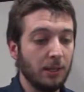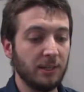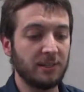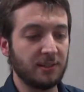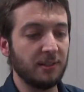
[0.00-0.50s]

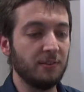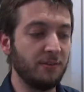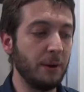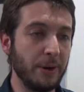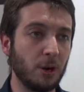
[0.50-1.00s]
is
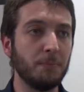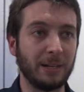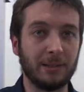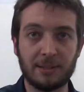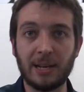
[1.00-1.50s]
very
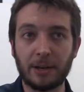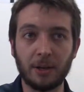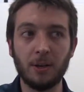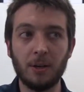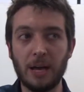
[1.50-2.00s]
compact. It's like
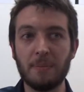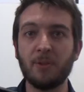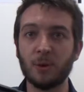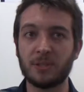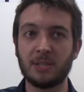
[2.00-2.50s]
a
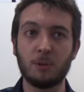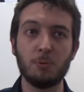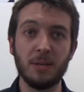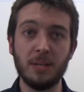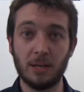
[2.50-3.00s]
M4
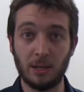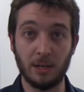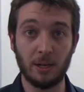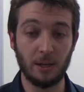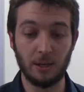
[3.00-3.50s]

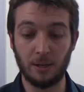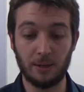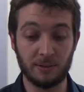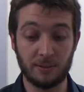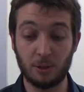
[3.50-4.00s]

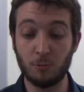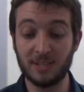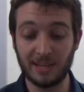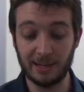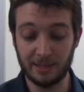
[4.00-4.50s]
CQB
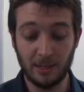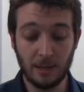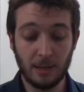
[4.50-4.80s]
size.